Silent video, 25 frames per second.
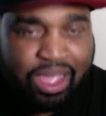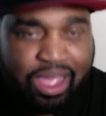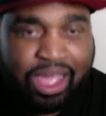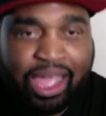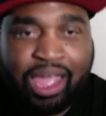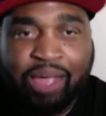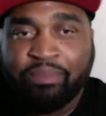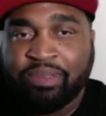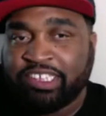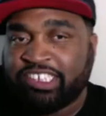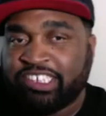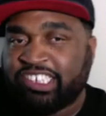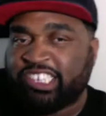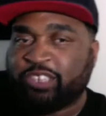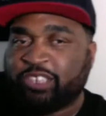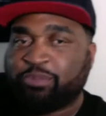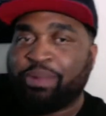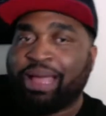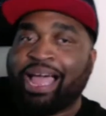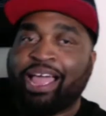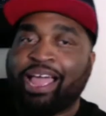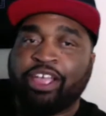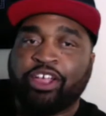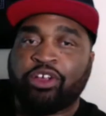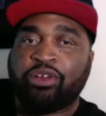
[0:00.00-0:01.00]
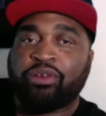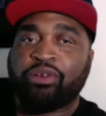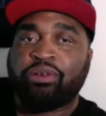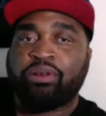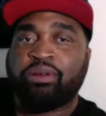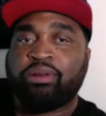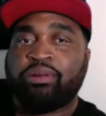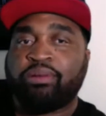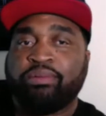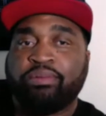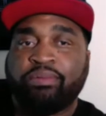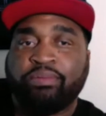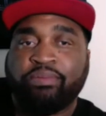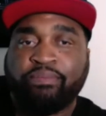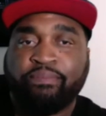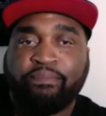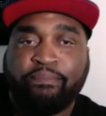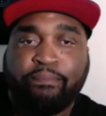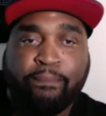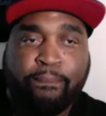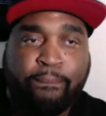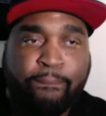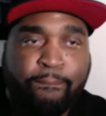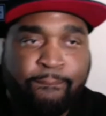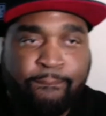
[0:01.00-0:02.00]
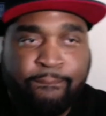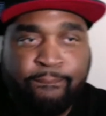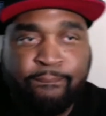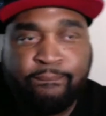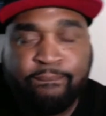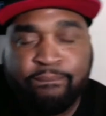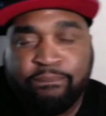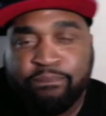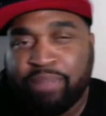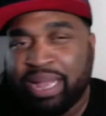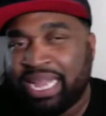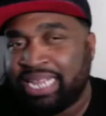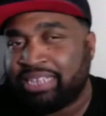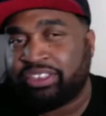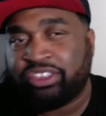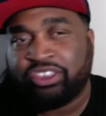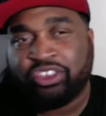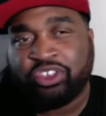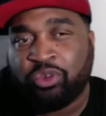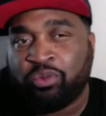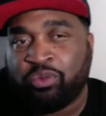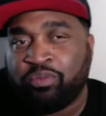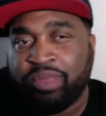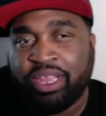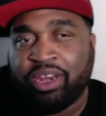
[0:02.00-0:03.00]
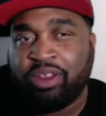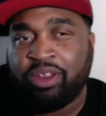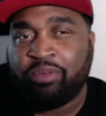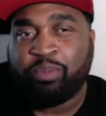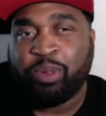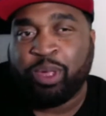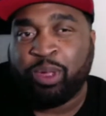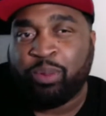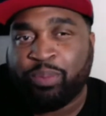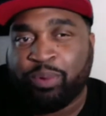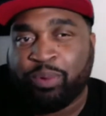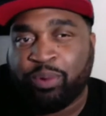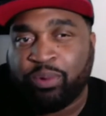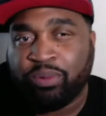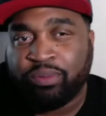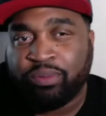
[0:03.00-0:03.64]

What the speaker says: I'm inspired by so many people.